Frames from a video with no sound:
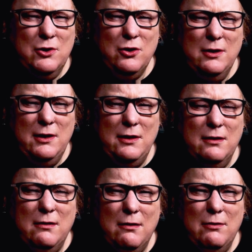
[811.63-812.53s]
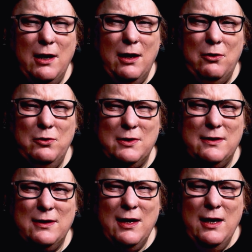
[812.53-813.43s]
Johnny, go
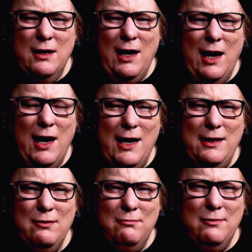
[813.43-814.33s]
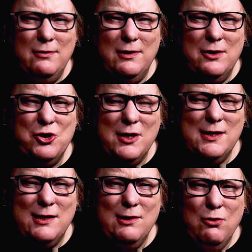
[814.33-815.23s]
out high noon and
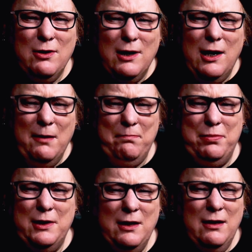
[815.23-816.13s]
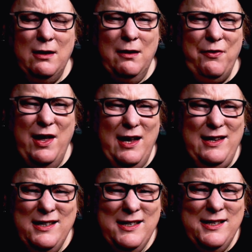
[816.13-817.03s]
just look up. There
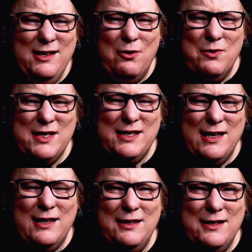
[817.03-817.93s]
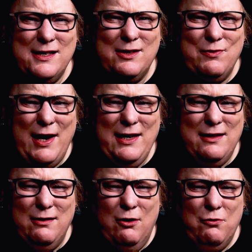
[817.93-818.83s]
is no sun
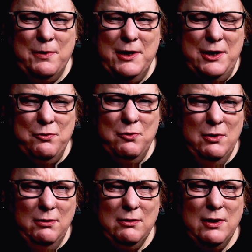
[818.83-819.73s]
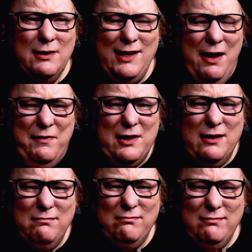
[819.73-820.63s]
straight over you.
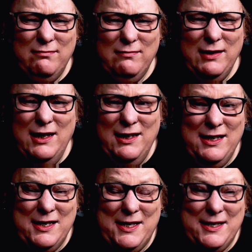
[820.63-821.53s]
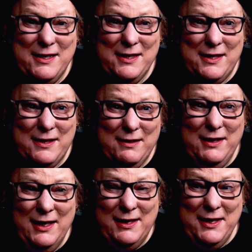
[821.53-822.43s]
Never. It isn't.
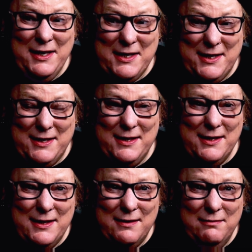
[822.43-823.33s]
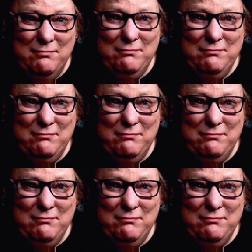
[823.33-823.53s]
It isn't.